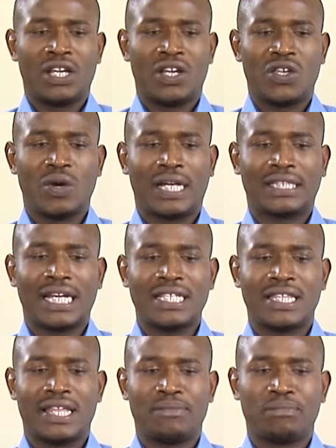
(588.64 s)
you
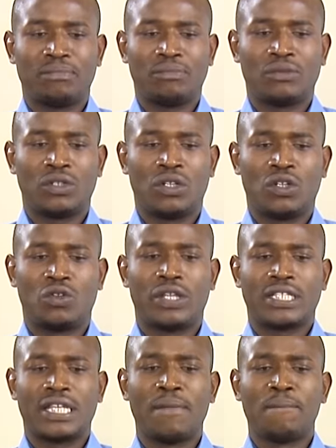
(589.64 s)
attach them to the
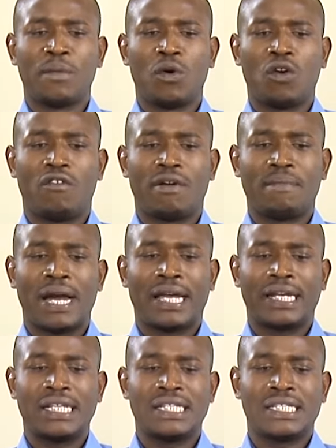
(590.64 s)
same pole of a
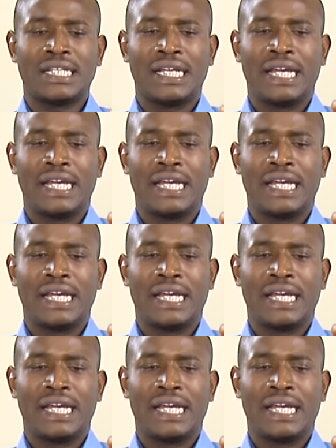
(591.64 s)
magnet.